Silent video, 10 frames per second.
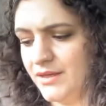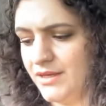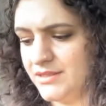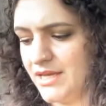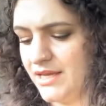
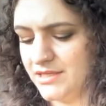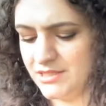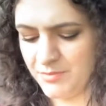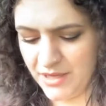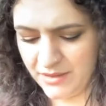is a
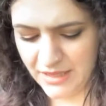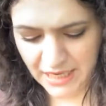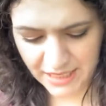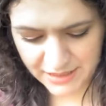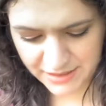handspun
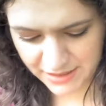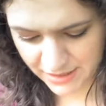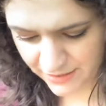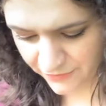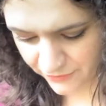that I
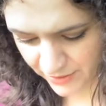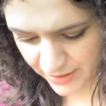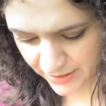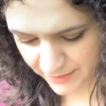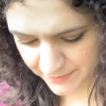did
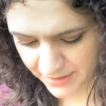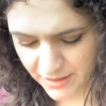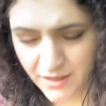from